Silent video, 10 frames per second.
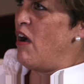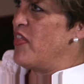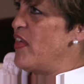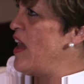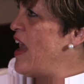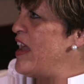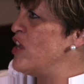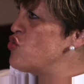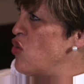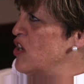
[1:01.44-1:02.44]
either
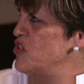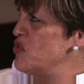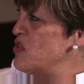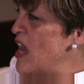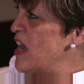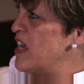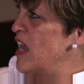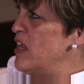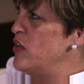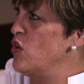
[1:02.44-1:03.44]
A, try and do that
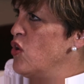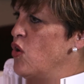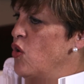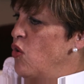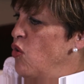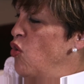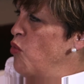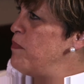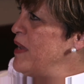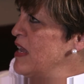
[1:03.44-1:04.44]
again,
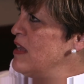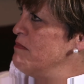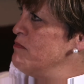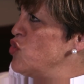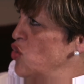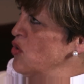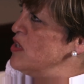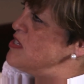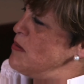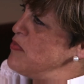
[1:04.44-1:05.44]
or B,
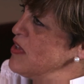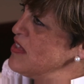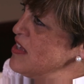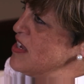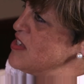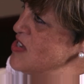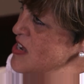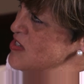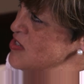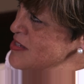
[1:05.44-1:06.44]
join something that
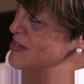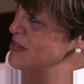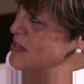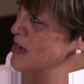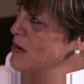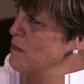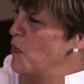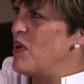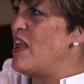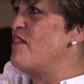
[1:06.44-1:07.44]
exists.
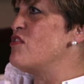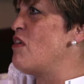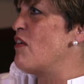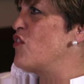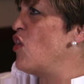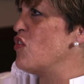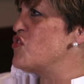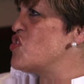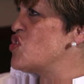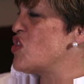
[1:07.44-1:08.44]
But whenever I've
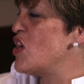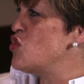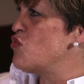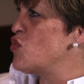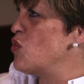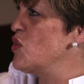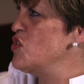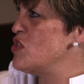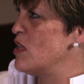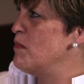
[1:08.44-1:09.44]
got to the stage of
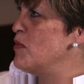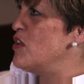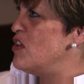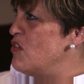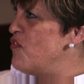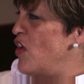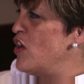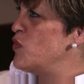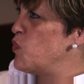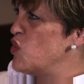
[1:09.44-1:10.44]
talking to them, you
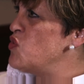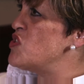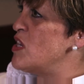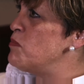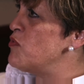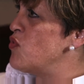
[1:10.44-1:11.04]
find what you said